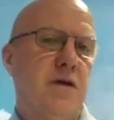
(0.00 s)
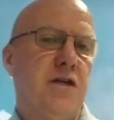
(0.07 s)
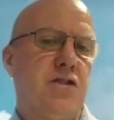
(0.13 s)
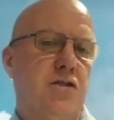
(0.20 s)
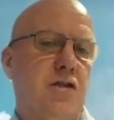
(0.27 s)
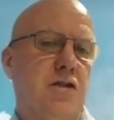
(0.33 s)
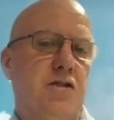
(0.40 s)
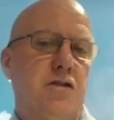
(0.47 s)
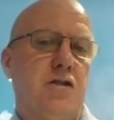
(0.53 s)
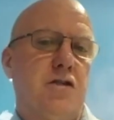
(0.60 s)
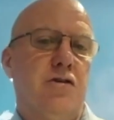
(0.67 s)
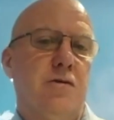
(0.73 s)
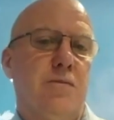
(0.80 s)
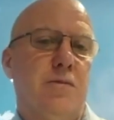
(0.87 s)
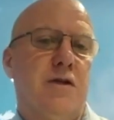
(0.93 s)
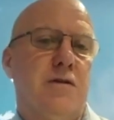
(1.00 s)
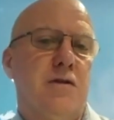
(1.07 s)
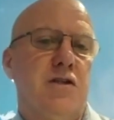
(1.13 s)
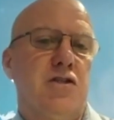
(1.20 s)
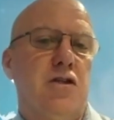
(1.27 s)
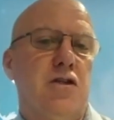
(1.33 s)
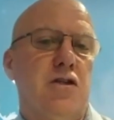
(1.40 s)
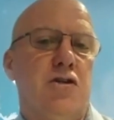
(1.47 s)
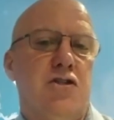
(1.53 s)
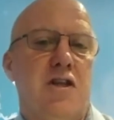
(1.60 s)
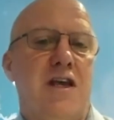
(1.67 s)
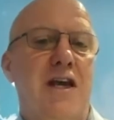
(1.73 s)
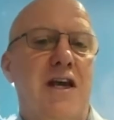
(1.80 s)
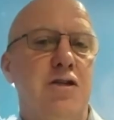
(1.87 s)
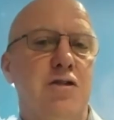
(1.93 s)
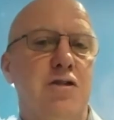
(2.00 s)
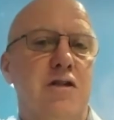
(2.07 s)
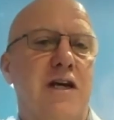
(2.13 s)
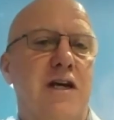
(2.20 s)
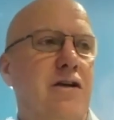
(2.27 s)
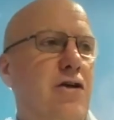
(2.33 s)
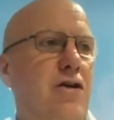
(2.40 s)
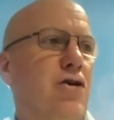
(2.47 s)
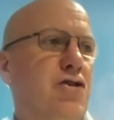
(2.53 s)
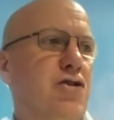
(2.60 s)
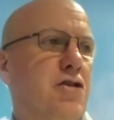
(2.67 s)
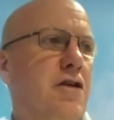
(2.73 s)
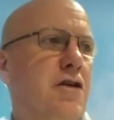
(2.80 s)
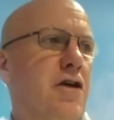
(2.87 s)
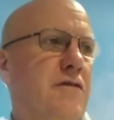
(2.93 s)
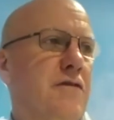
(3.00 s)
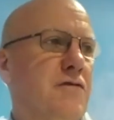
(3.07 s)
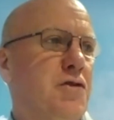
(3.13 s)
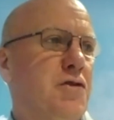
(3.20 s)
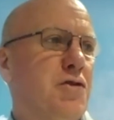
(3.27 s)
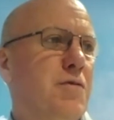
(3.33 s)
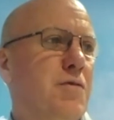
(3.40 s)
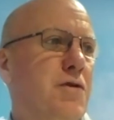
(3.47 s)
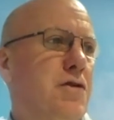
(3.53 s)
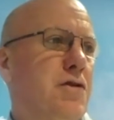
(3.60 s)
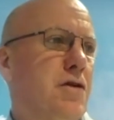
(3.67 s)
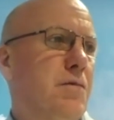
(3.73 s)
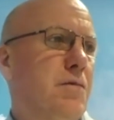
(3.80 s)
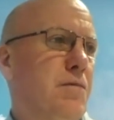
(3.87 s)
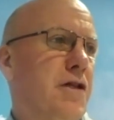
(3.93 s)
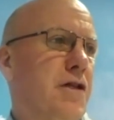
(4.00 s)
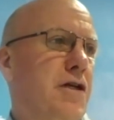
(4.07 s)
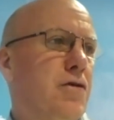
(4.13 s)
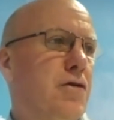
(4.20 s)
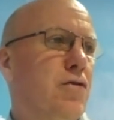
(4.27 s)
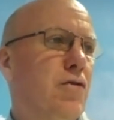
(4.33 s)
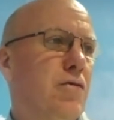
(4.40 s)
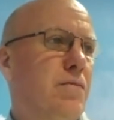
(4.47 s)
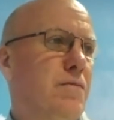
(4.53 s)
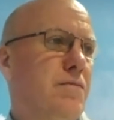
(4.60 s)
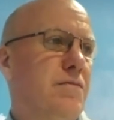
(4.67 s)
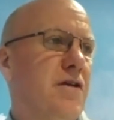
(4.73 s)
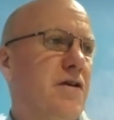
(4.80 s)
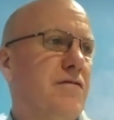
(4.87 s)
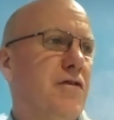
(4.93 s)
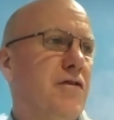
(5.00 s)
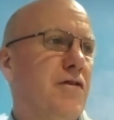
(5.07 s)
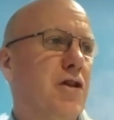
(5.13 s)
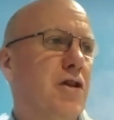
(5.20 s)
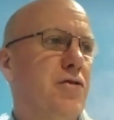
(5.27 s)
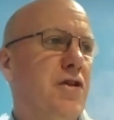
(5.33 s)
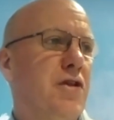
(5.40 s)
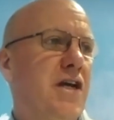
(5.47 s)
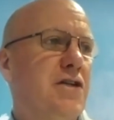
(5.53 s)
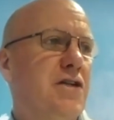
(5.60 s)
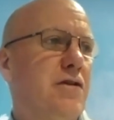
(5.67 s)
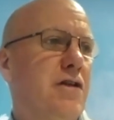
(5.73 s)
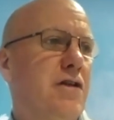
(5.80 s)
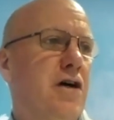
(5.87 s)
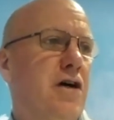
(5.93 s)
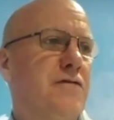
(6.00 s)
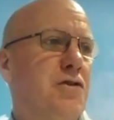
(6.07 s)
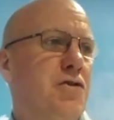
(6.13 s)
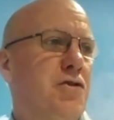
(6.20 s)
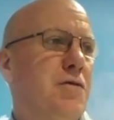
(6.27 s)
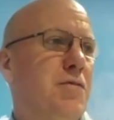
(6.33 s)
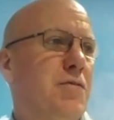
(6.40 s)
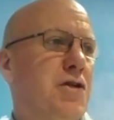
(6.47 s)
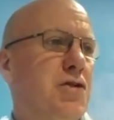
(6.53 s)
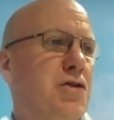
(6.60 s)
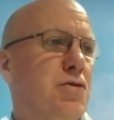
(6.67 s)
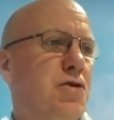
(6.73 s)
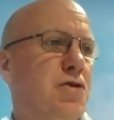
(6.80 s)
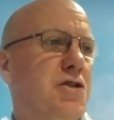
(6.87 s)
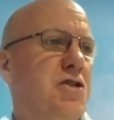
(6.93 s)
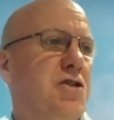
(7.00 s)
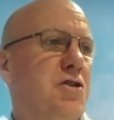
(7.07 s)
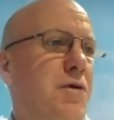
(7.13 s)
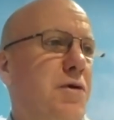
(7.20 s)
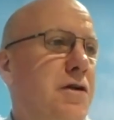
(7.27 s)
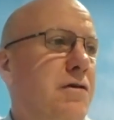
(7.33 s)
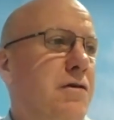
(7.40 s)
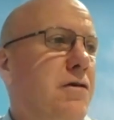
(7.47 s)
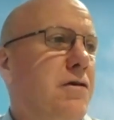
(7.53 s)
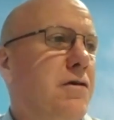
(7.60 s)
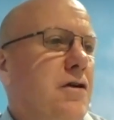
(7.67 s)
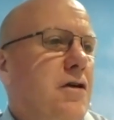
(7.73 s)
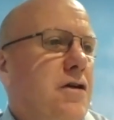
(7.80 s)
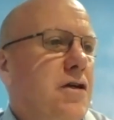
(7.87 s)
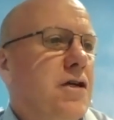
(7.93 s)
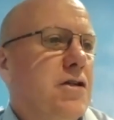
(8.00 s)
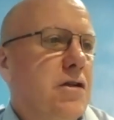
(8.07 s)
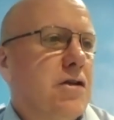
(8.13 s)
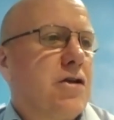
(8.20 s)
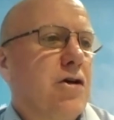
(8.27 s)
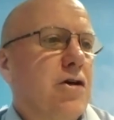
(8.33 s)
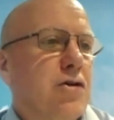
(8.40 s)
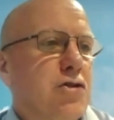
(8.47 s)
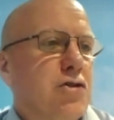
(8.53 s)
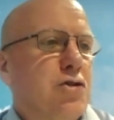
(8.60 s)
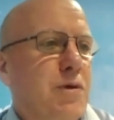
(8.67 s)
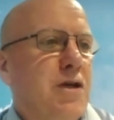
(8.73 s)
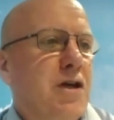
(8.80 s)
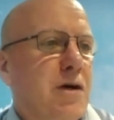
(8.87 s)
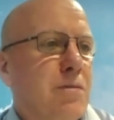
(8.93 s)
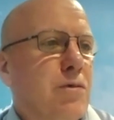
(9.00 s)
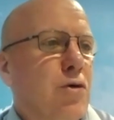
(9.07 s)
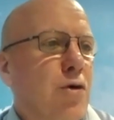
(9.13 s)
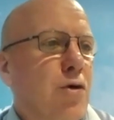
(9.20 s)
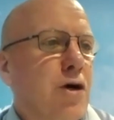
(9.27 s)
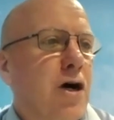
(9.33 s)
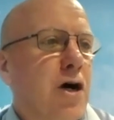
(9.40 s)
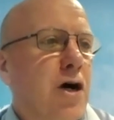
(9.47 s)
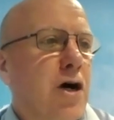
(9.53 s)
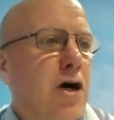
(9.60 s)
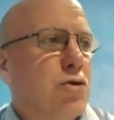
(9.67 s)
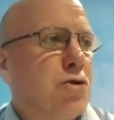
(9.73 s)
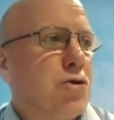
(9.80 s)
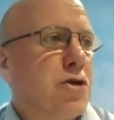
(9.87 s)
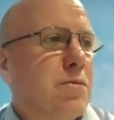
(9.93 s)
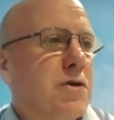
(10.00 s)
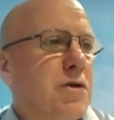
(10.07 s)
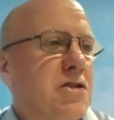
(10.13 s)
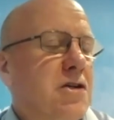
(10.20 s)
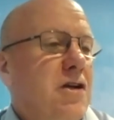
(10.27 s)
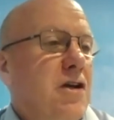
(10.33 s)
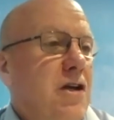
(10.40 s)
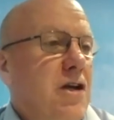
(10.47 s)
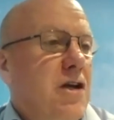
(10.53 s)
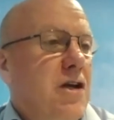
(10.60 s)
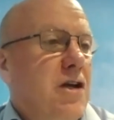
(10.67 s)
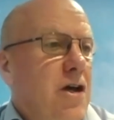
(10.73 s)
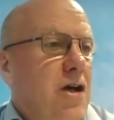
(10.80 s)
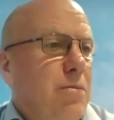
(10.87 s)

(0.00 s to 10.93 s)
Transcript: it's it's, yeah. Cost, it's the cost of the engine and the cost of the after treatment to clean it all. If you include the the after treatment exhaust system in it, the costs become quite eye watering. But yeah.